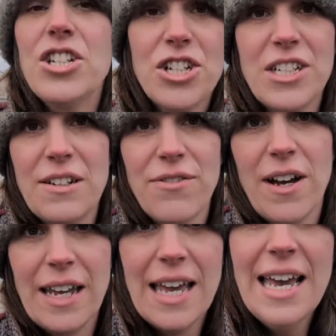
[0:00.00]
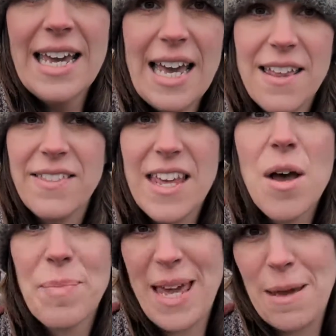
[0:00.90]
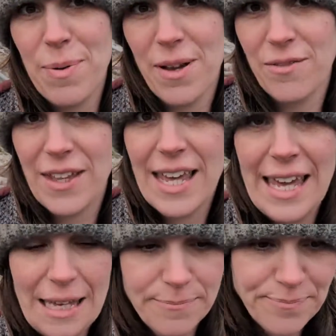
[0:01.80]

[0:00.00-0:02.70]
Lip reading: justify the upkeep of the quay.